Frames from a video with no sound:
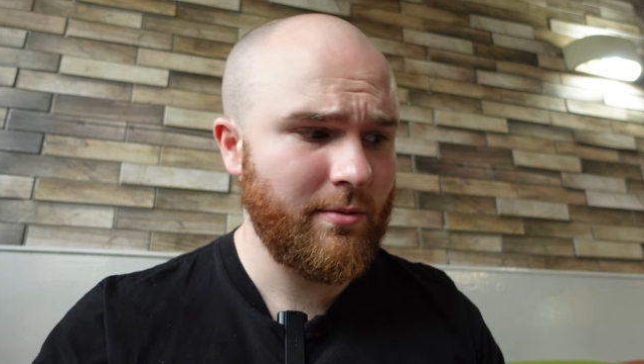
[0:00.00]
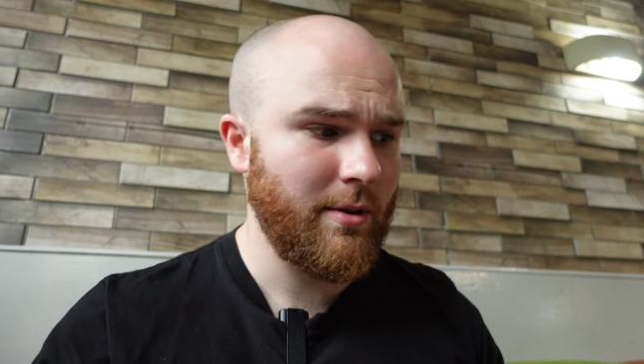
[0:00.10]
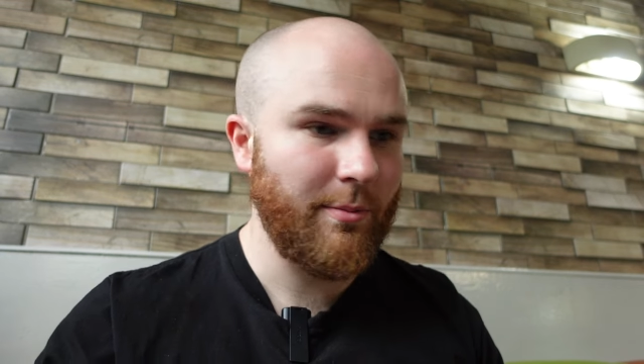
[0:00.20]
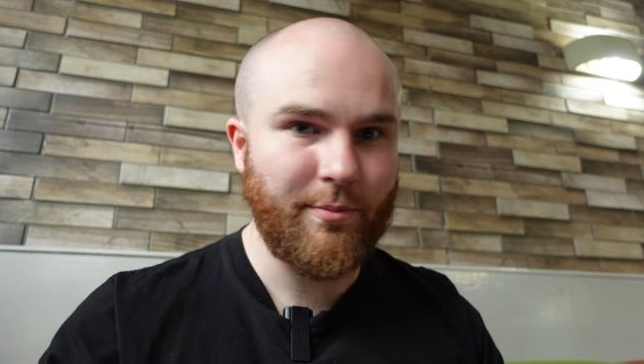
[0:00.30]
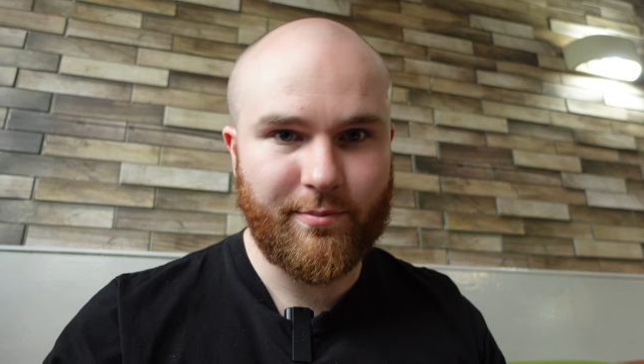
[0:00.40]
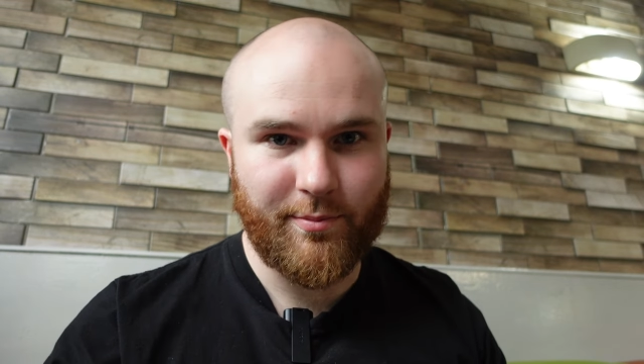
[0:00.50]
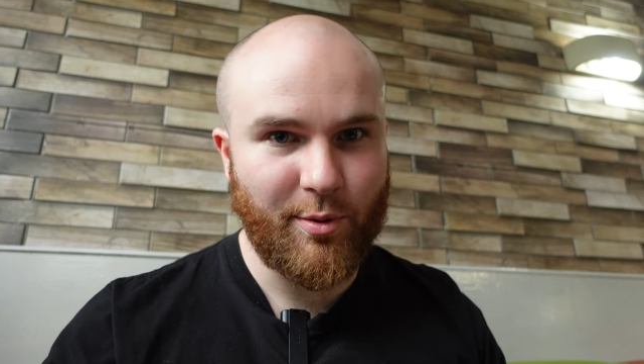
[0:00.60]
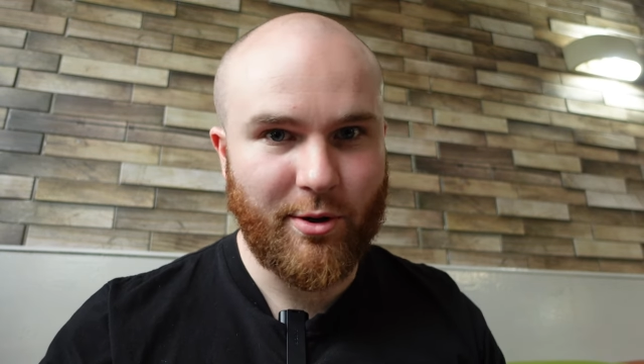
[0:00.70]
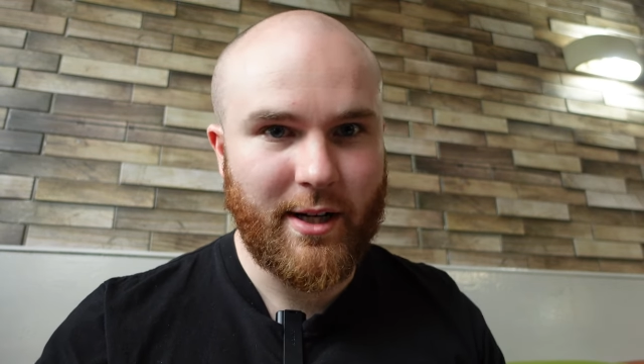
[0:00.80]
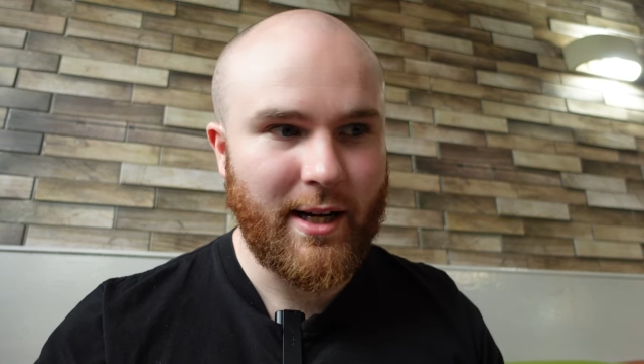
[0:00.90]
I'm
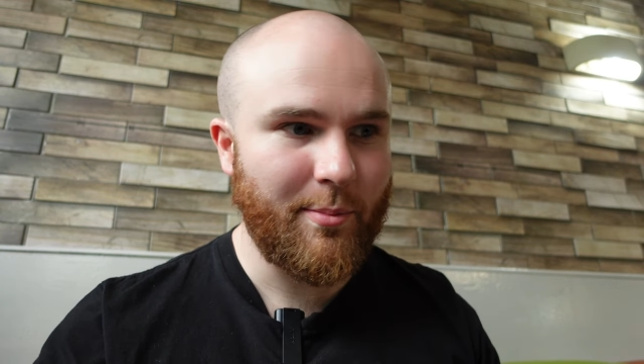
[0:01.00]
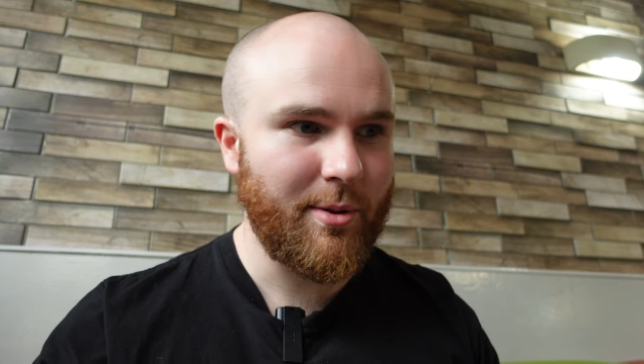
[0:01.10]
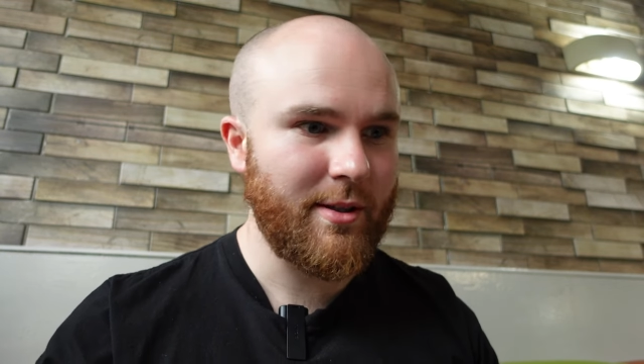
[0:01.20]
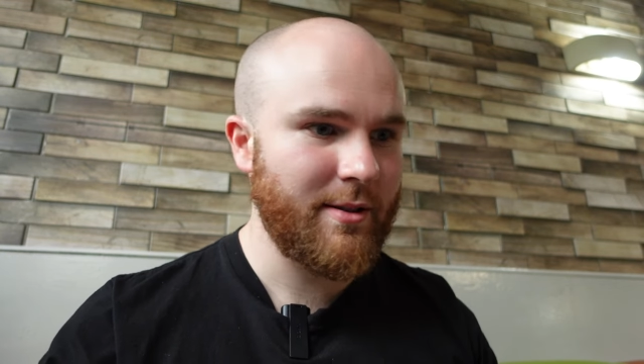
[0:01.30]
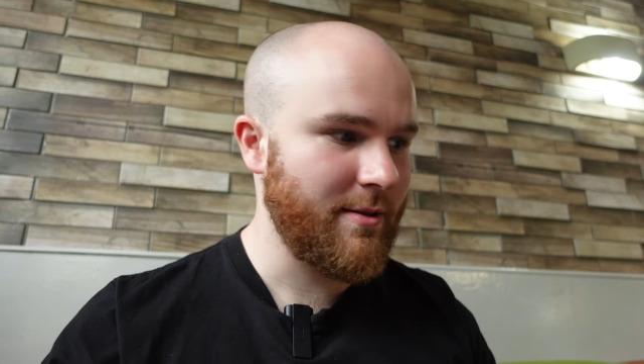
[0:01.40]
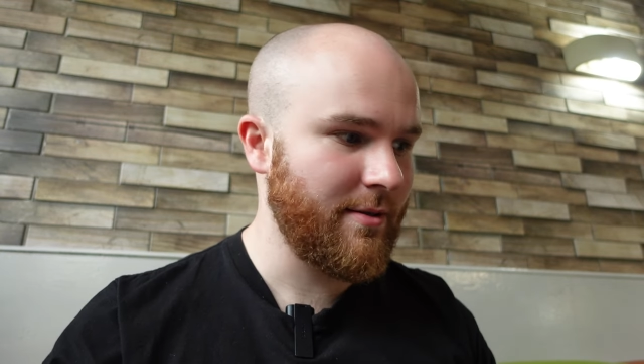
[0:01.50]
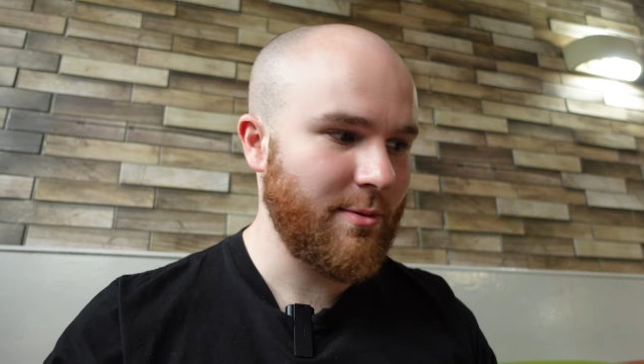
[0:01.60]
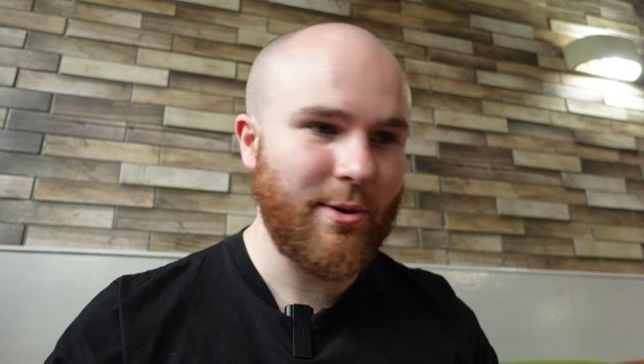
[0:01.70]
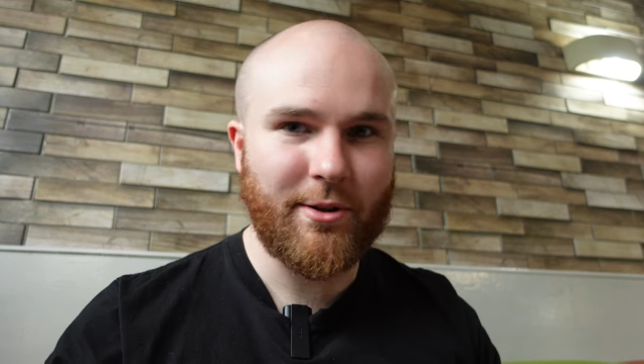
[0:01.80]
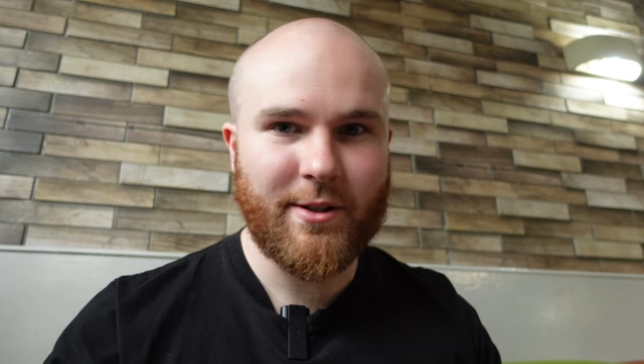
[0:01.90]
pretty happy
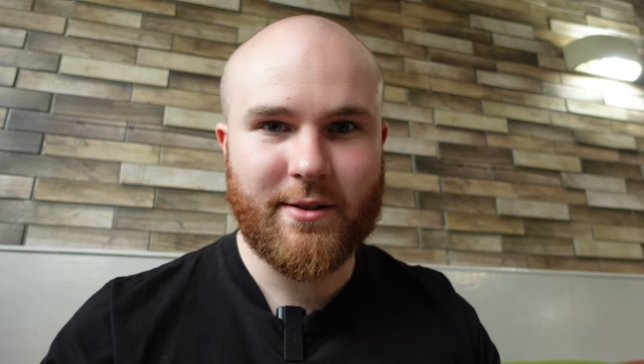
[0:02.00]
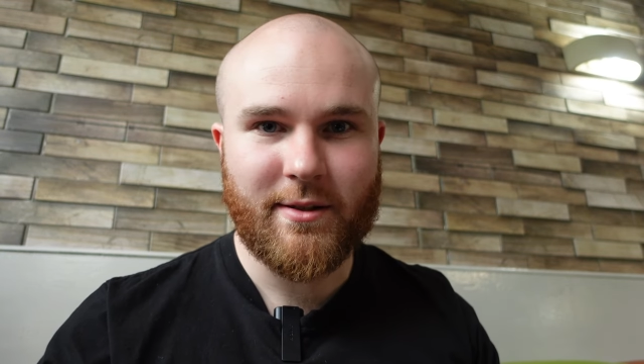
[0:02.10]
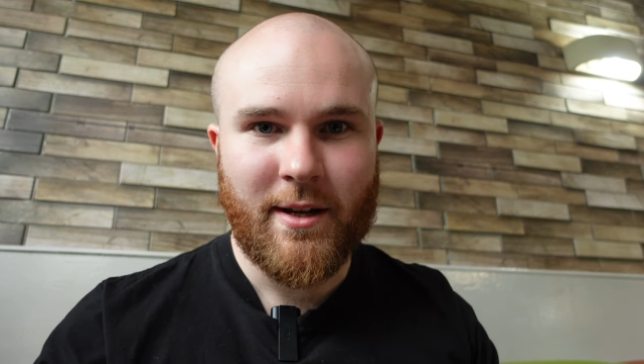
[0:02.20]
to be honest.